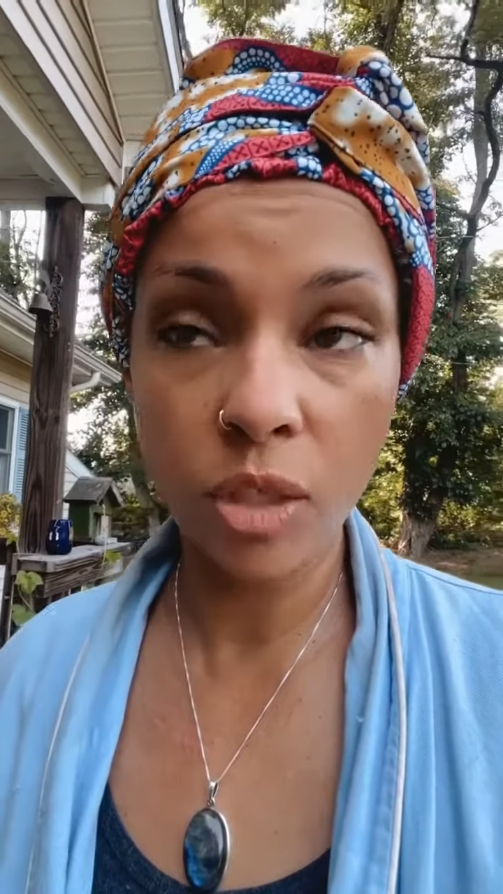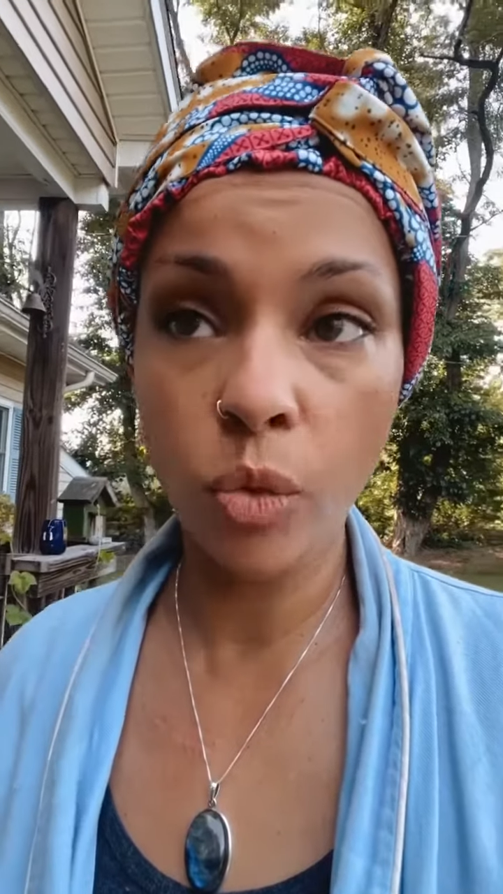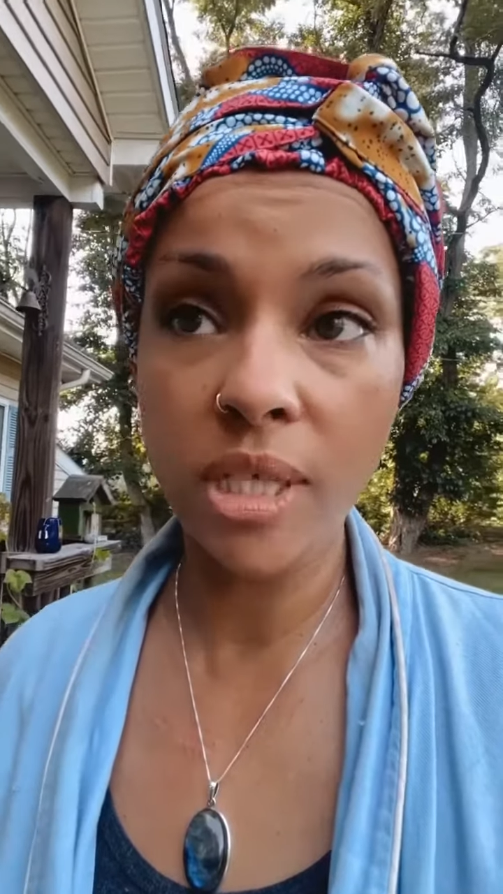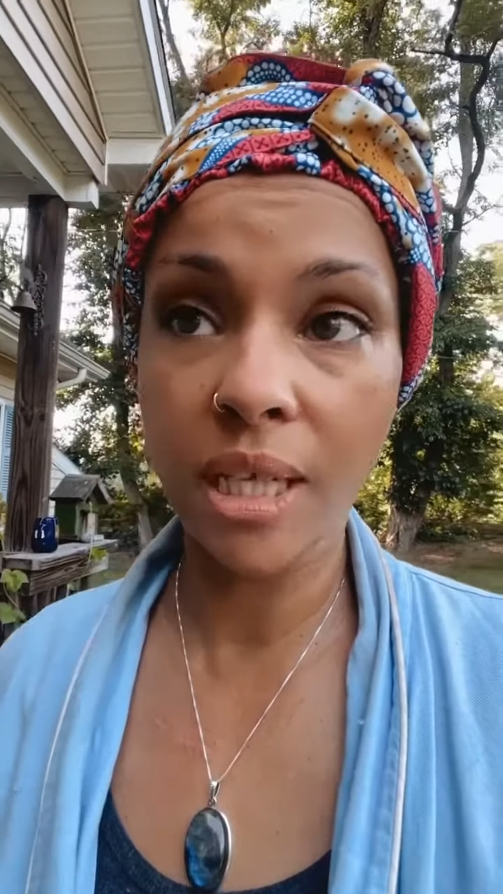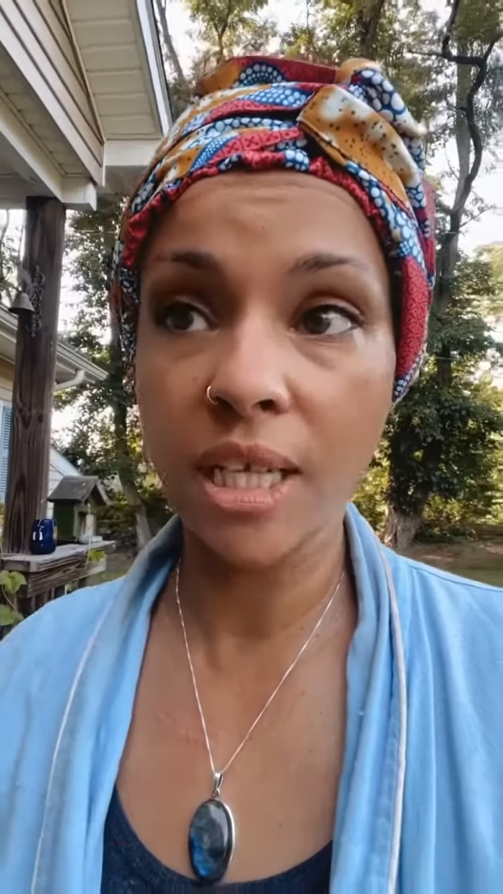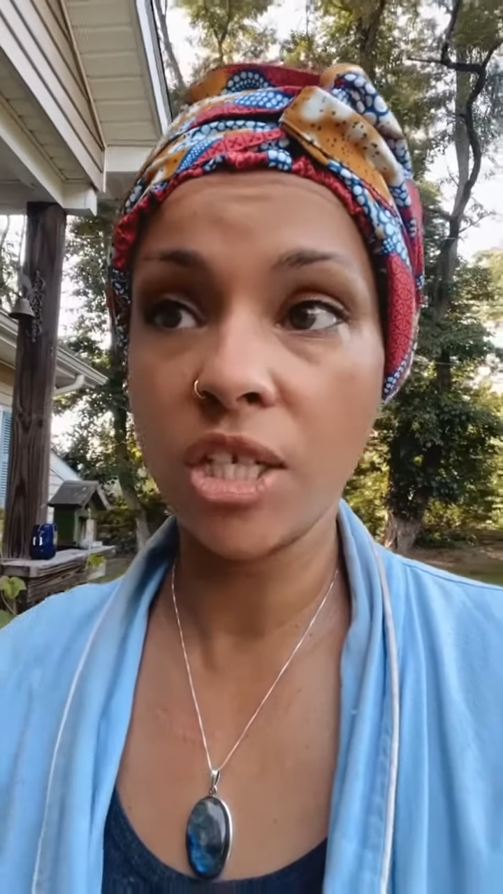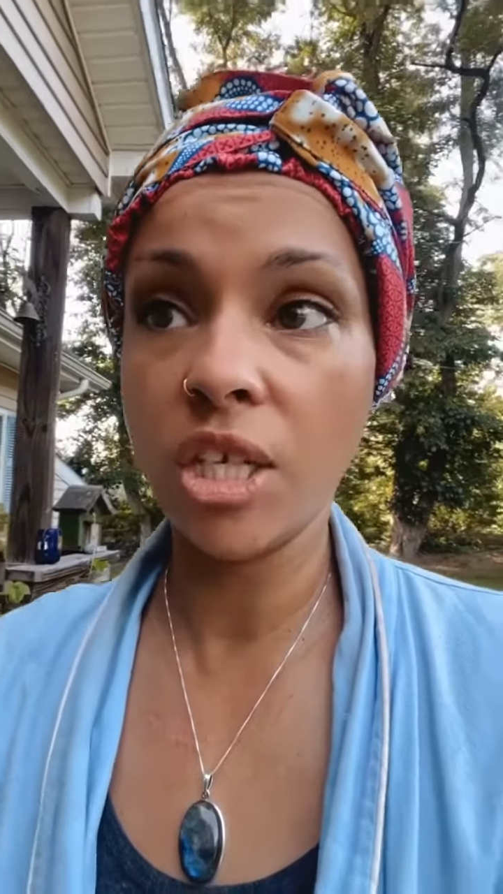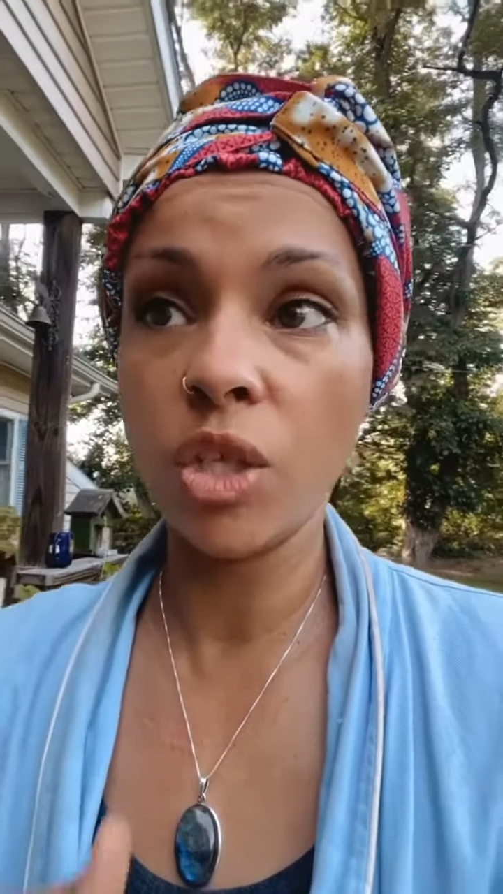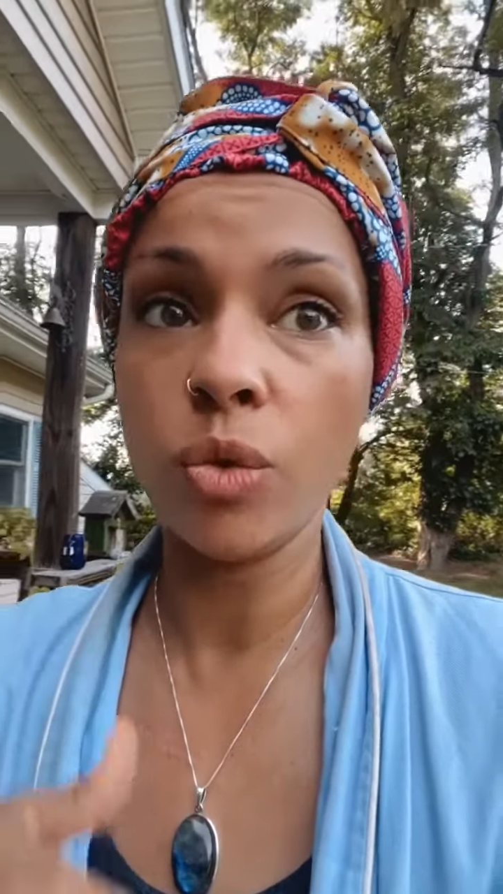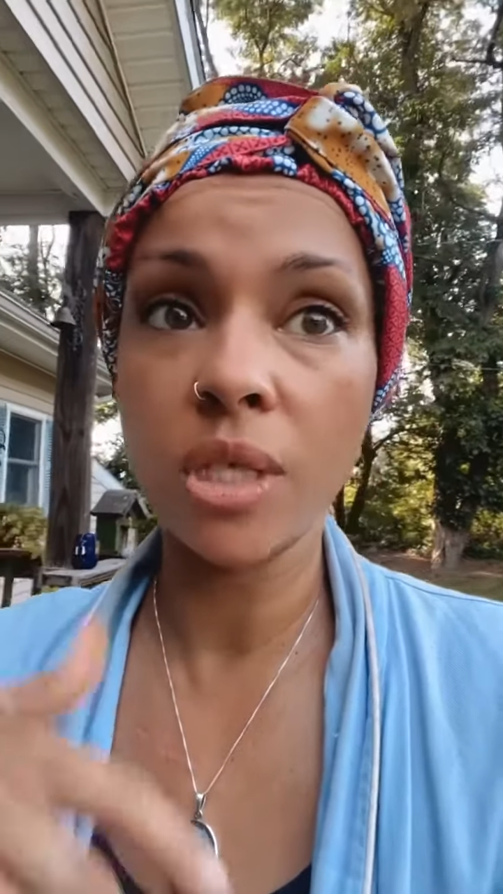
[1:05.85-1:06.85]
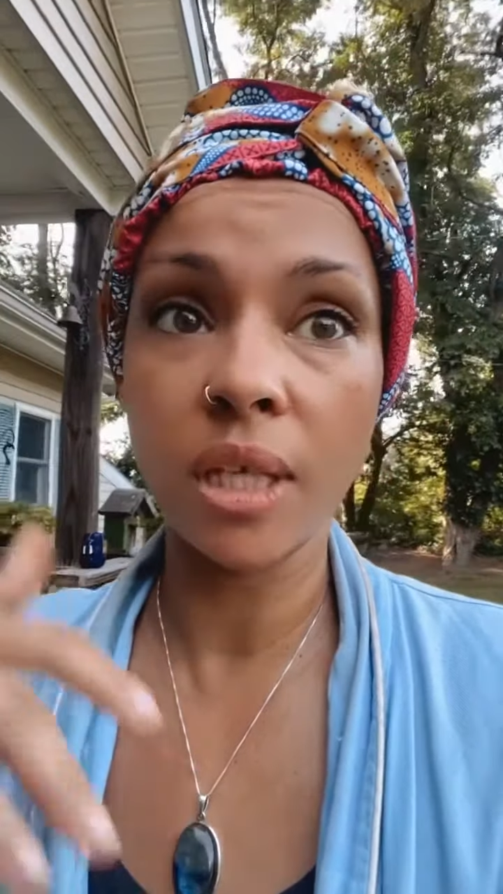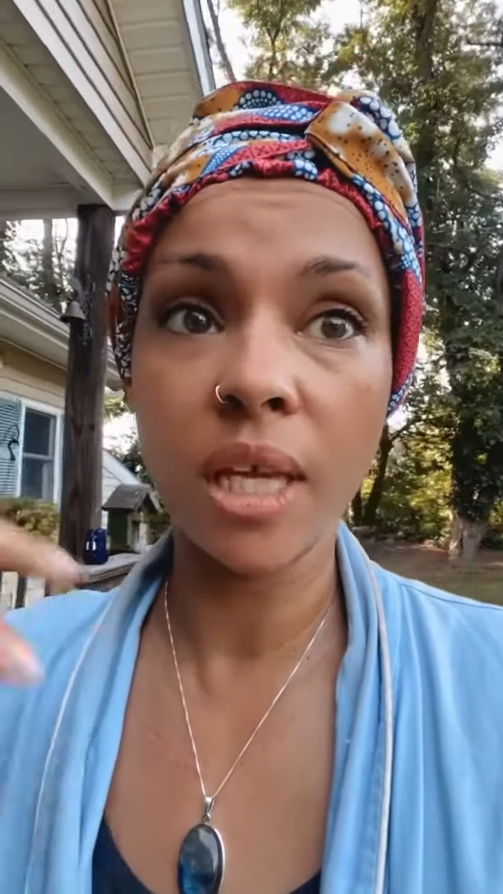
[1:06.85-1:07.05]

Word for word: It's going to continue to